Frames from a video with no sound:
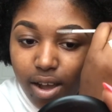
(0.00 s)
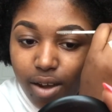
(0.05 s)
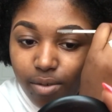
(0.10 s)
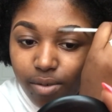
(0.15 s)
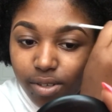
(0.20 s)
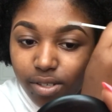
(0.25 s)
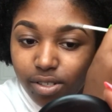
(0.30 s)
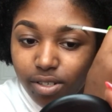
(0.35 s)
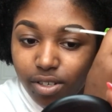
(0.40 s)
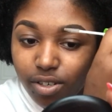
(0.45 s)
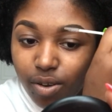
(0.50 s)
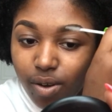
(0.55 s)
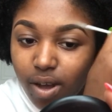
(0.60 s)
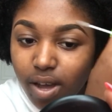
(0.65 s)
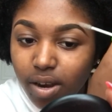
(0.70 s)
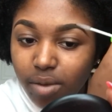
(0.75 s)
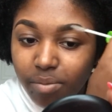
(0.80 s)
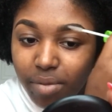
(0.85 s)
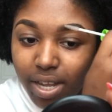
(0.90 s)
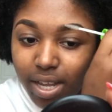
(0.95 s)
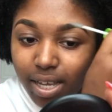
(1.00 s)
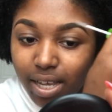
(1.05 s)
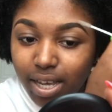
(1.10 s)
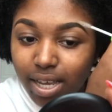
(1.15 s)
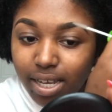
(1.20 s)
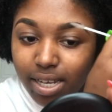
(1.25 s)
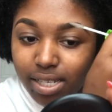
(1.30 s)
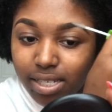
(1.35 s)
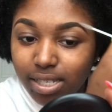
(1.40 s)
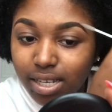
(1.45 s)
I was gonna go out and buy like
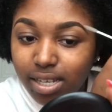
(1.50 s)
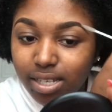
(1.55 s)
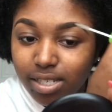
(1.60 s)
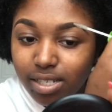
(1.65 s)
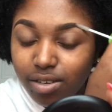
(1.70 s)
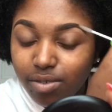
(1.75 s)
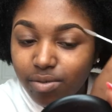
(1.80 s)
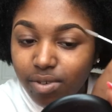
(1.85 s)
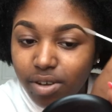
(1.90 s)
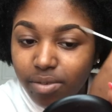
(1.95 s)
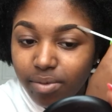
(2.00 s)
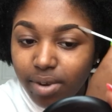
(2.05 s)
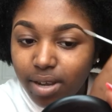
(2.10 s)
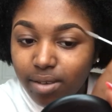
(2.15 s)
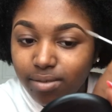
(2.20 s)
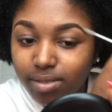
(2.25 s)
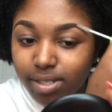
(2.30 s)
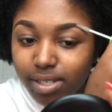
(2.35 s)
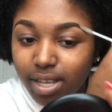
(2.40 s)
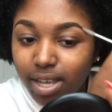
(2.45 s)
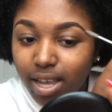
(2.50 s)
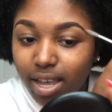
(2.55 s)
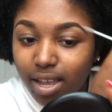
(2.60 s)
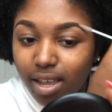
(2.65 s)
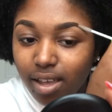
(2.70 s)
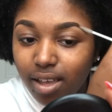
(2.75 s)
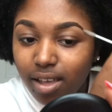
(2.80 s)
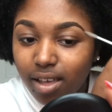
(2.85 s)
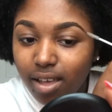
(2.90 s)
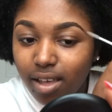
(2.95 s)
an Anastasia one, but I was
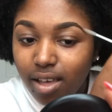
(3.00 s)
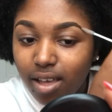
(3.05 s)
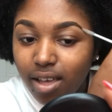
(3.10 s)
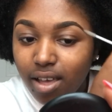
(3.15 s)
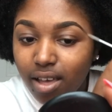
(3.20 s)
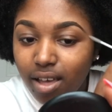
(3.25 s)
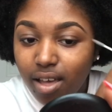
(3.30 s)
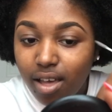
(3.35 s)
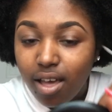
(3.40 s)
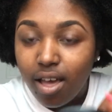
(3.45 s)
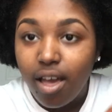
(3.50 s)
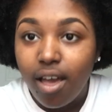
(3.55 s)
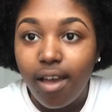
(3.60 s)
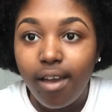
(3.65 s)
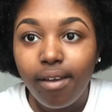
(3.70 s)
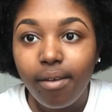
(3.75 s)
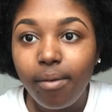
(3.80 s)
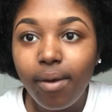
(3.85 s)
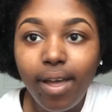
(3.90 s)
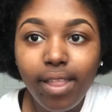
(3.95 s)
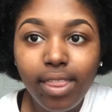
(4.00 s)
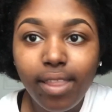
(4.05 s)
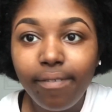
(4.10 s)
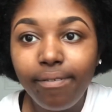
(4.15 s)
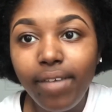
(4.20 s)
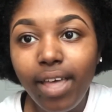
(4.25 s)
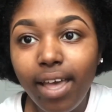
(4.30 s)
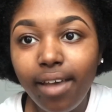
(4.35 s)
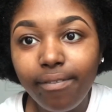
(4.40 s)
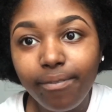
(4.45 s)
like, what the
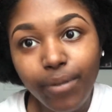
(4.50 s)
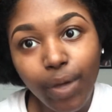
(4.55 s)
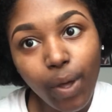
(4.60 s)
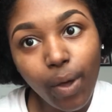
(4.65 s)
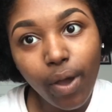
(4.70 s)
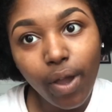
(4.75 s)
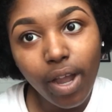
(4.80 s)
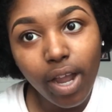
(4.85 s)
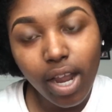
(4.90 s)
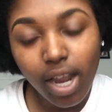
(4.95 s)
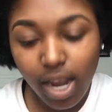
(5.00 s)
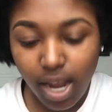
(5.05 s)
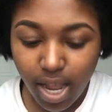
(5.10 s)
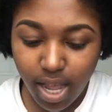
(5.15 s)
fuck for?